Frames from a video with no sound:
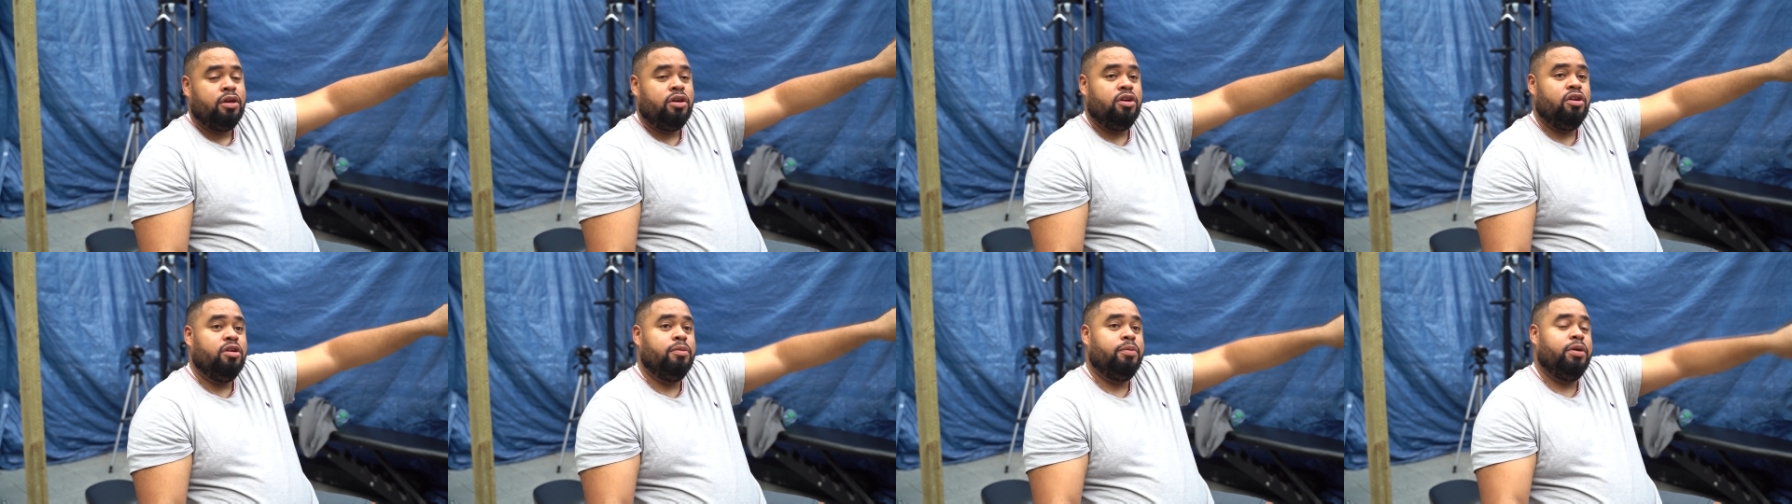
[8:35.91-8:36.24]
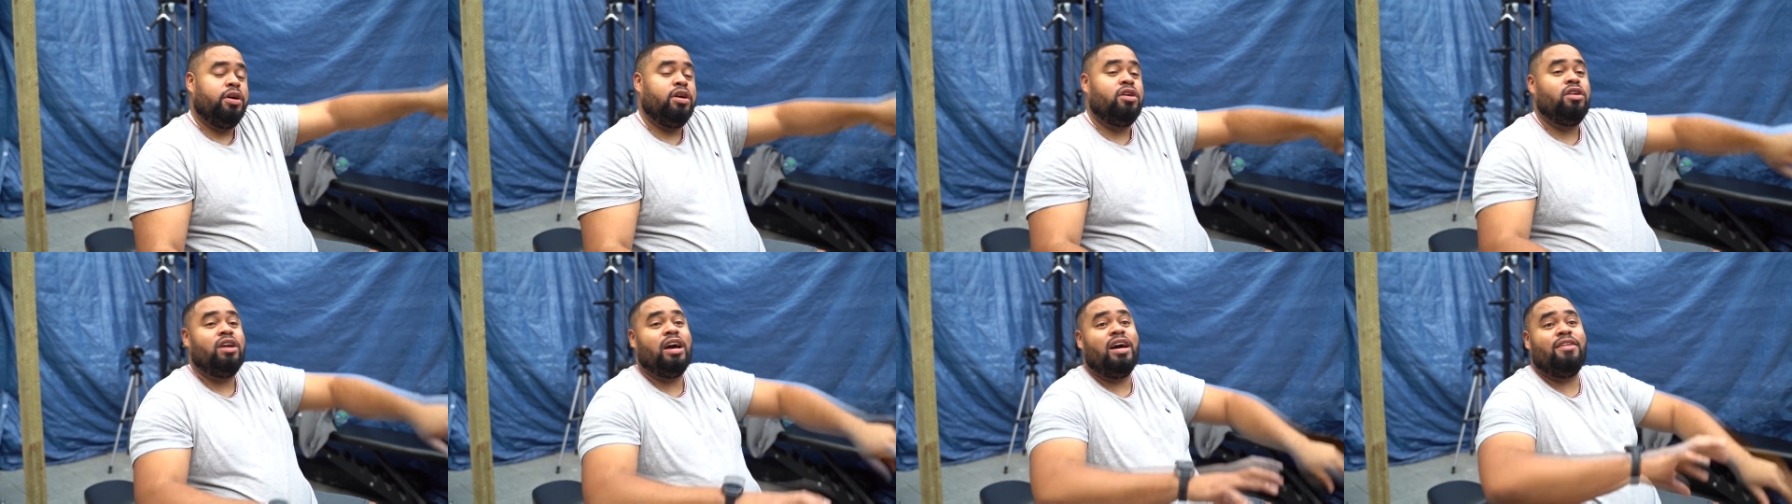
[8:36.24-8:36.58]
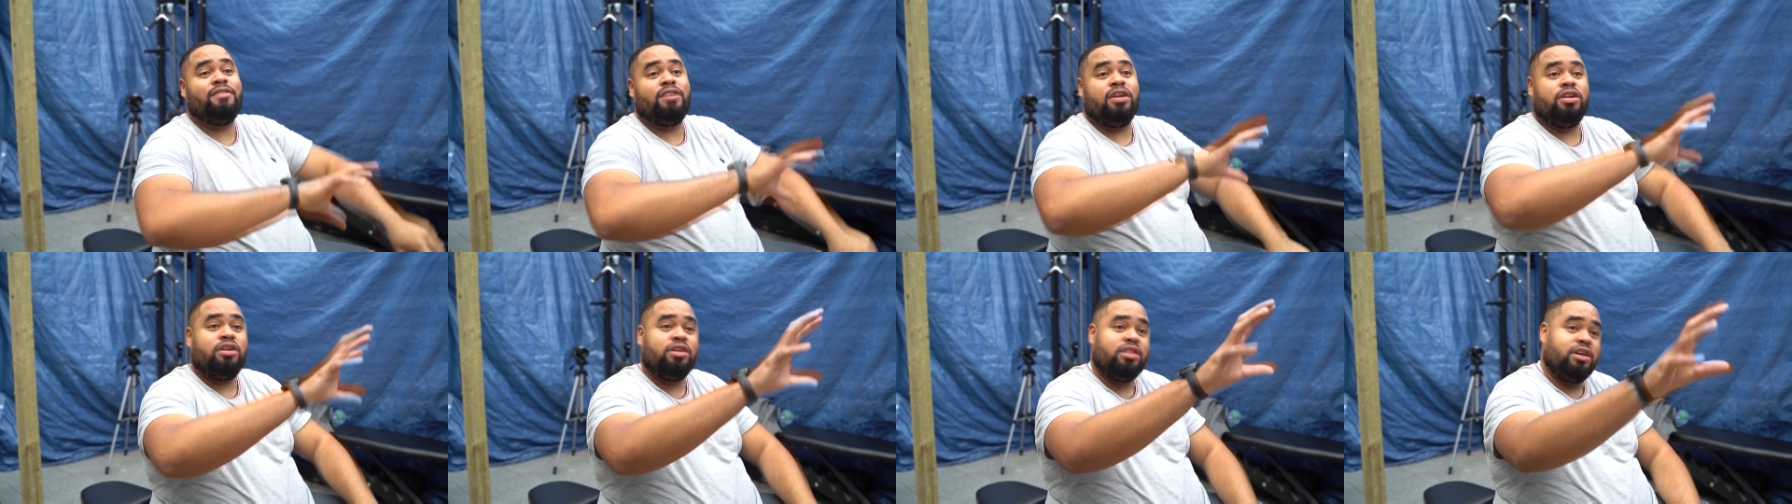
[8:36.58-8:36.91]
You know, we're going to
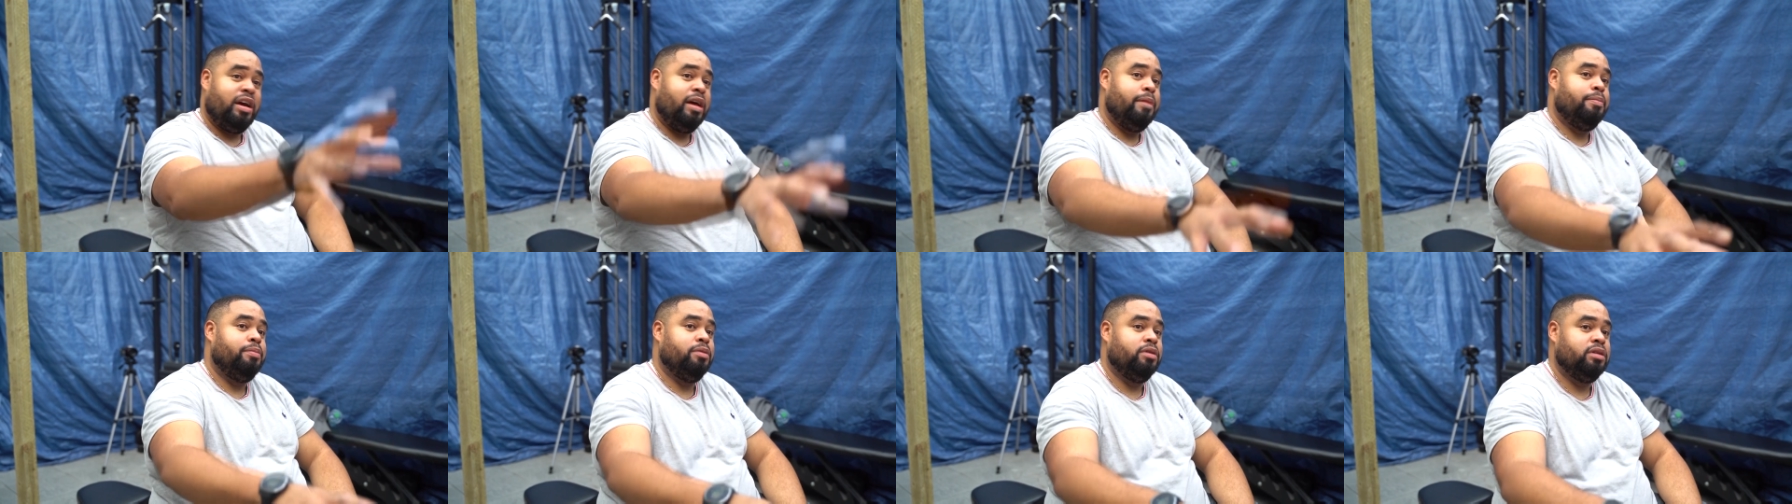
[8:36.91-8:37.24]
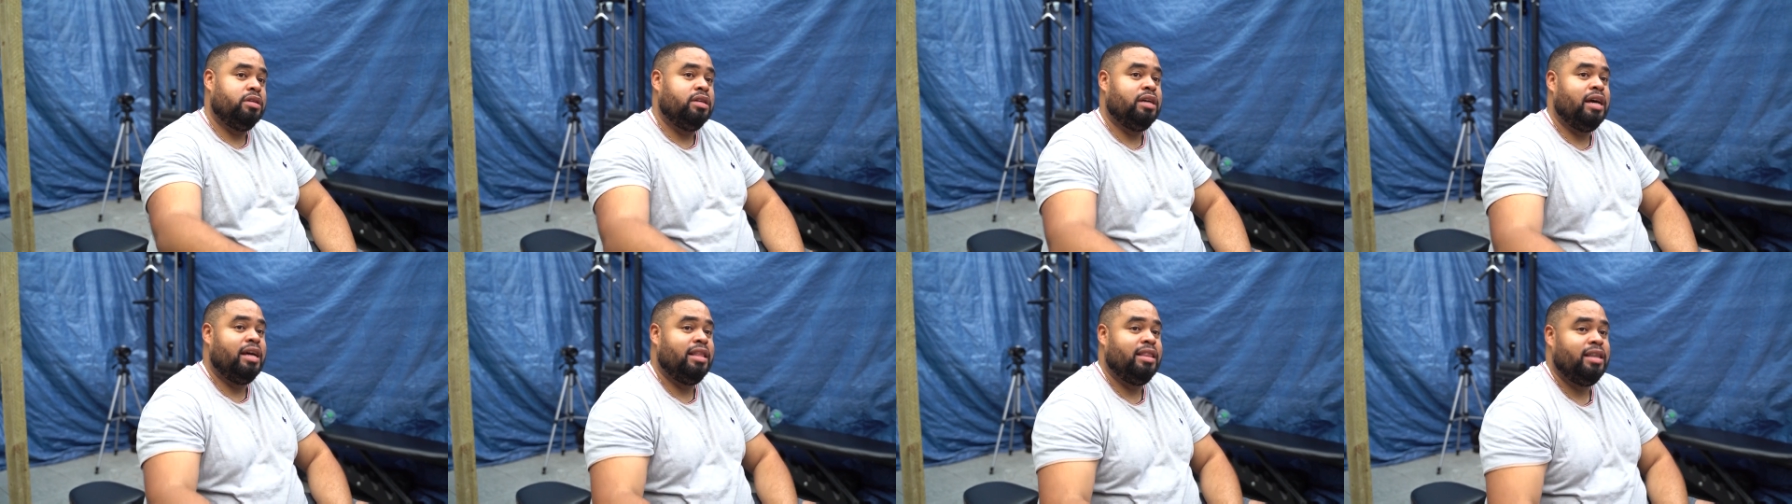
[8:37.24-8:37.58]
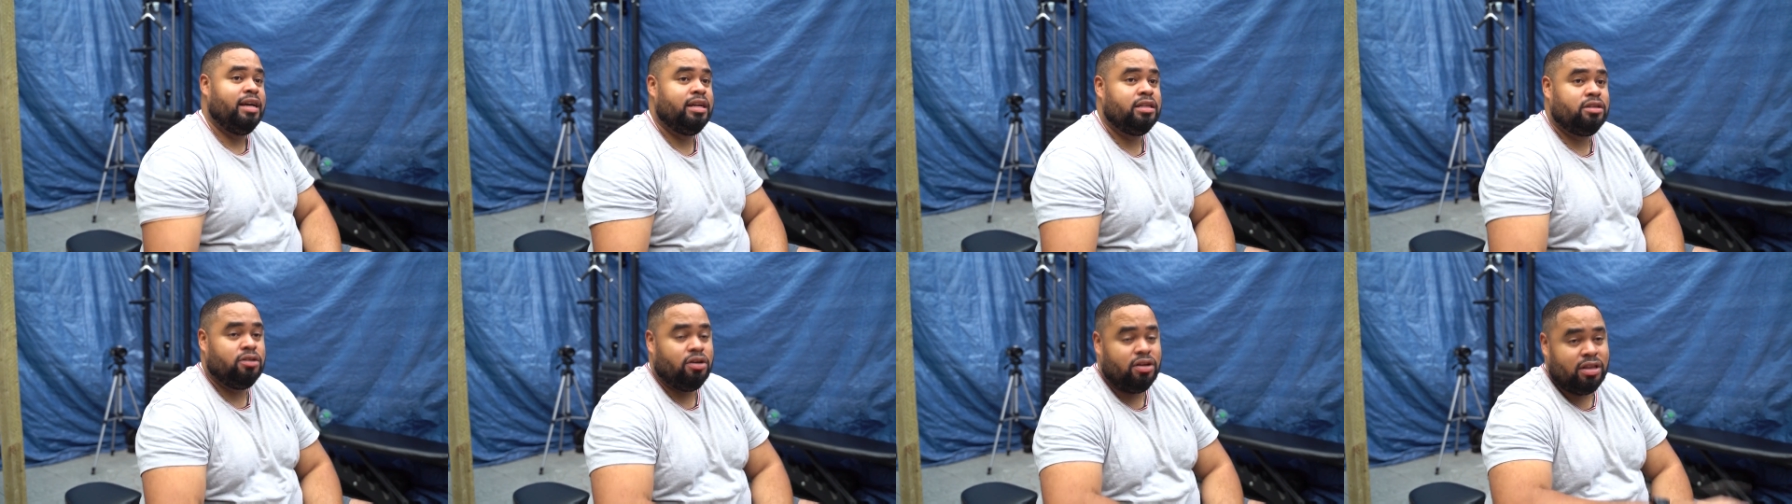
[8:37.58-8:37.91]
have another airport at
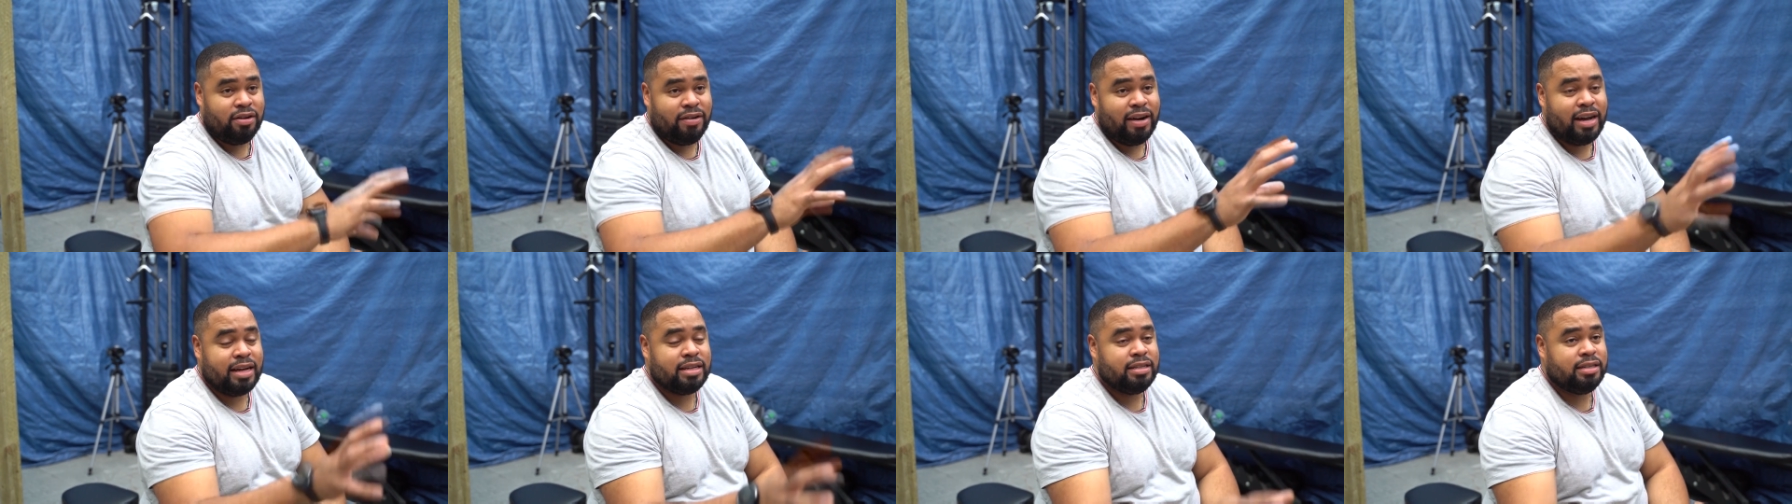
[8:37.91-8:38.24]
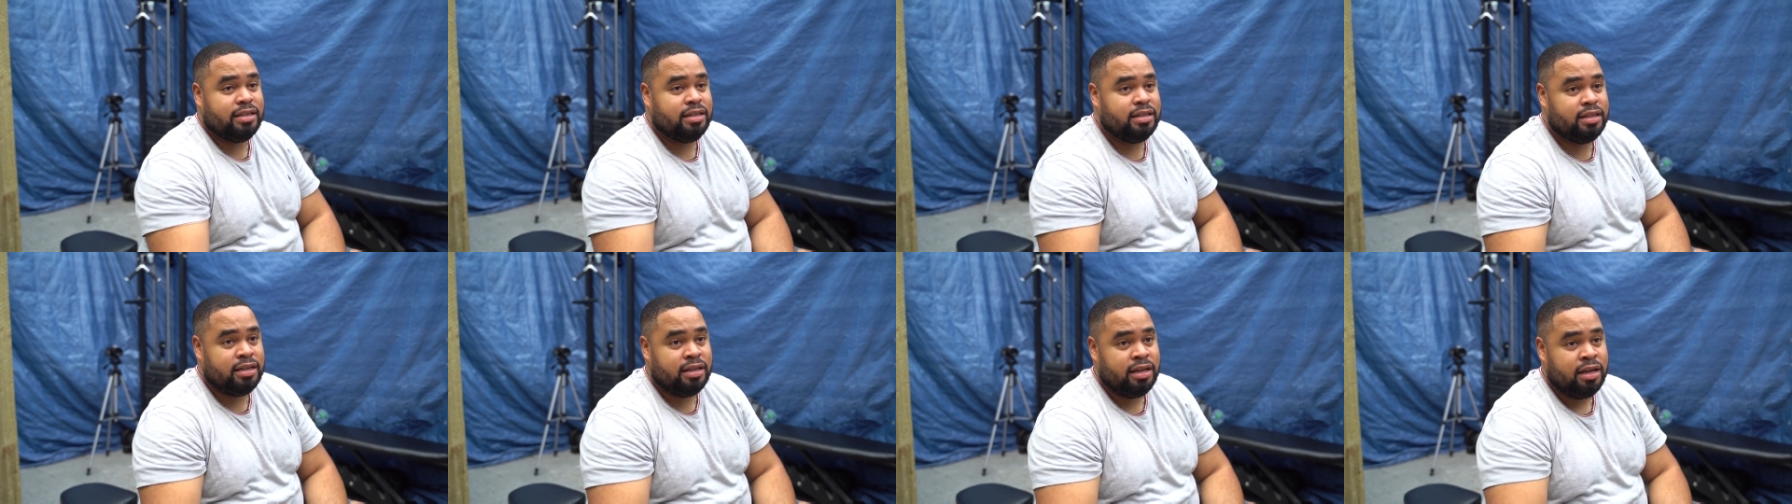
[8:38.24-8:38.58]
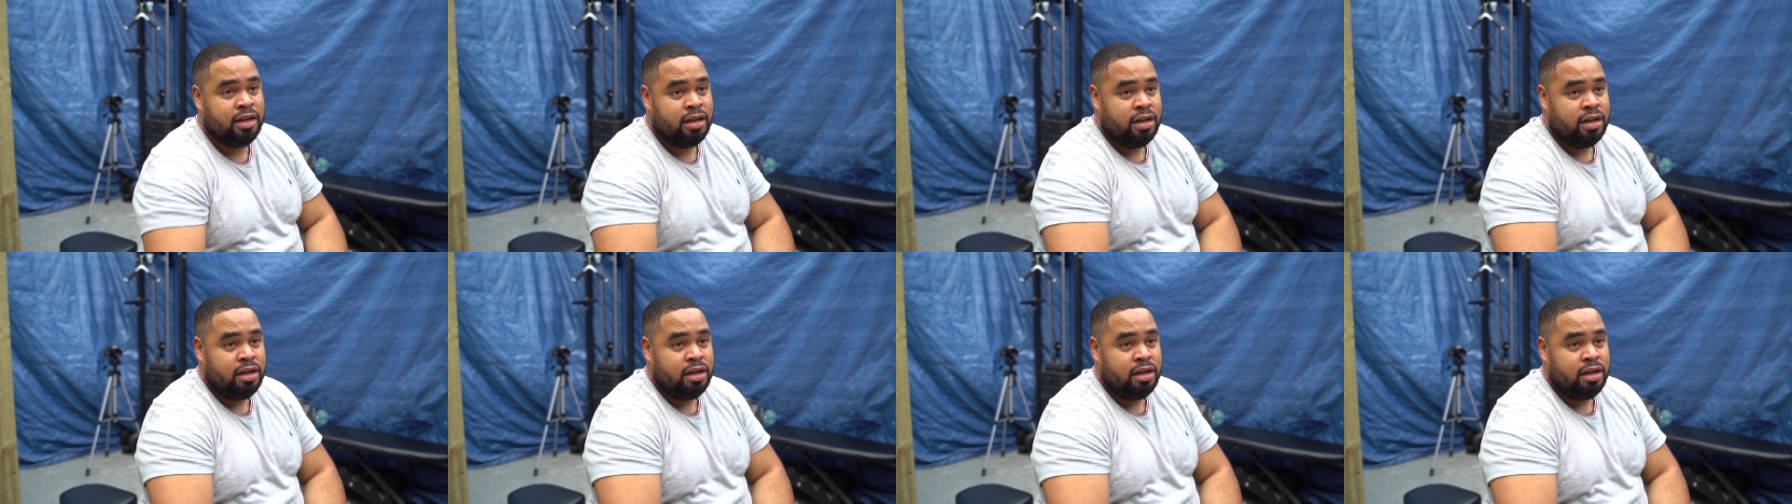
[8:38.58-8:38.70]
that yeah. other axis.